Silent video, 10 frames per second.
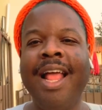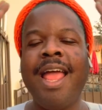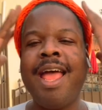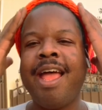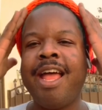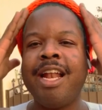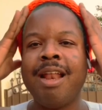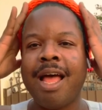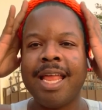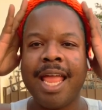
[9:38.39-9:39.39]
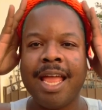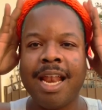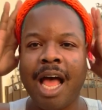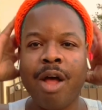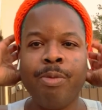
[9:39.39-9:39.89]
And again,
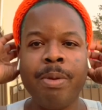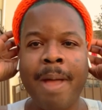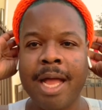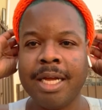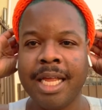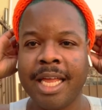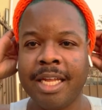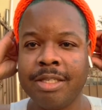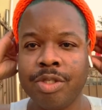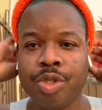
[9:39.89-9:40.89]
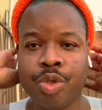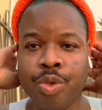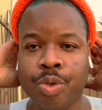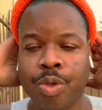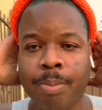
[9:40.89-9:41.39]
I will be back again
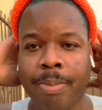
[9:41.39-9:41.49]
soon,